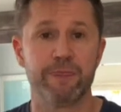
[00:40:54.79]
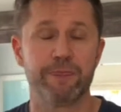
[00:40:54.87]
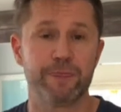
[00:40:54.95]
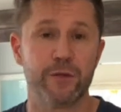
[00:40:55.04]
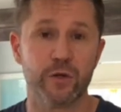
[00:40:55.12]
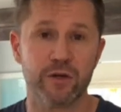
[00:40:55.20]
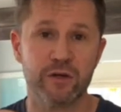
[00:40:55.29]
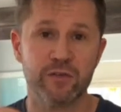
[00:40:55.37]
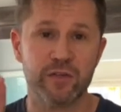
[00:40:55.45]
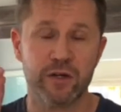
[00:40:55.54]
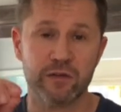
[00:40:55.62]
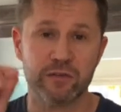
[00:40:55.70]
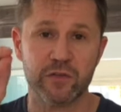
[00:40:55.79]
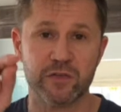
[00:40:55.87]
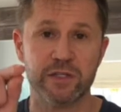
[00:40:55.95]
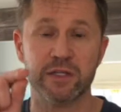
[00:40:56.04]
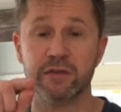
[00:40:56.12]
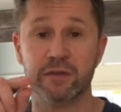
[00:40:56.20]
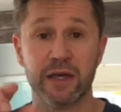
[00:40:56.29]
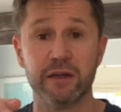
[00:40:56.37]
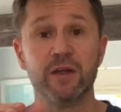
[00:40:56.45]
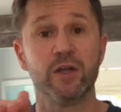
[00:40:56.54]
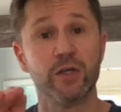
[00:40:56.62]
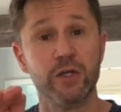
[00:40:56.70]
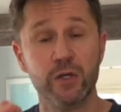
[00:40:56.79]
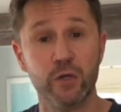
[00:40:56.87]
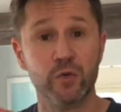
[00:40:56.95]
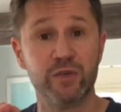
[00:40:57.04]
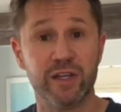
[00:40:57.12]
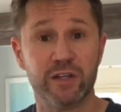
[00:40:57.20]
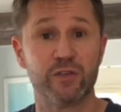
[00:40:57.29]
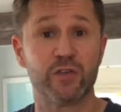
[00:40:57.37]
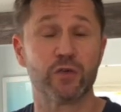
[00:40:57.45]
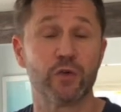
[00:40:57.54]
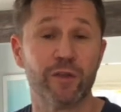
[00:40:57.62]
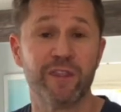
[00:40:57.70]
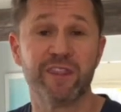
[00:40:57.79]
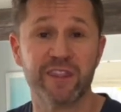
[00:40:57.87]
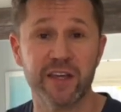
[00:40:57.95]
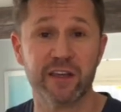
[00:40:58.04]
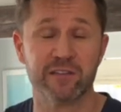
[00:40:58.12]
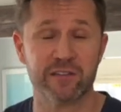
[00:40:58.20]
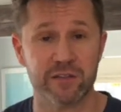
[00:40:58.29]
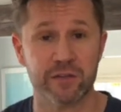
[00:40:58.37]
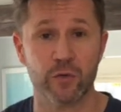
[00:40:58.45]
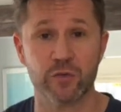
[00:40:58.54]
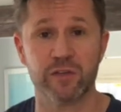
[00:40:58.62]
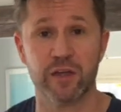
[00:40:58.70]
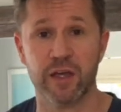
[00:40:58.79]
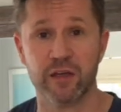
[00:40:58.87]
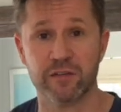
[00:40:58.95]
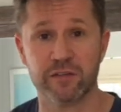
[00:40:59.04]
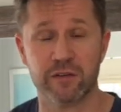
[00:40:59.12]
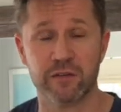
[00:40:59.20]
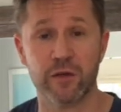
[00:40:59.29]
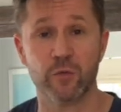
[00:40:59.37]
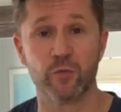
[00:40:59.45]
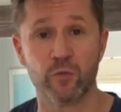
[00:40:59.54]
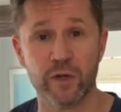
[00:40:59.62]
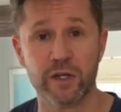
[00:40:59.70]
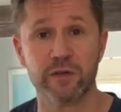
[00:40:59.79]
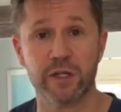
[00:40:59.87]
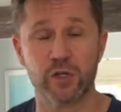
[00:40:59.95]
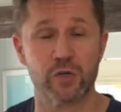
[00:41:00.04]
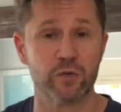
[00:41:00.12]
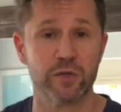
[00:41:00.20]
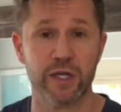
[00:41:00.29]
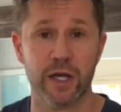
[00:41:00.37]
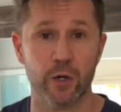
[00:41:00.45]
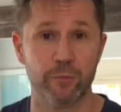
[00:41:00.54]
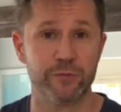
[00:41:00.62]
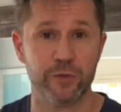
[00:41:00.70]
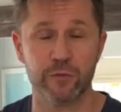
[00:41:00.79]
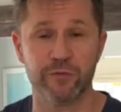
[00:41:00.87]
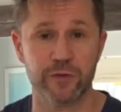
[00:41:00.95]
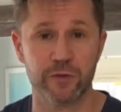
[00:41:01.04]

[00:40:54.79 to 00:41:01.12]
You're going to start to see that you did certain things in those days that really, truly helped you feel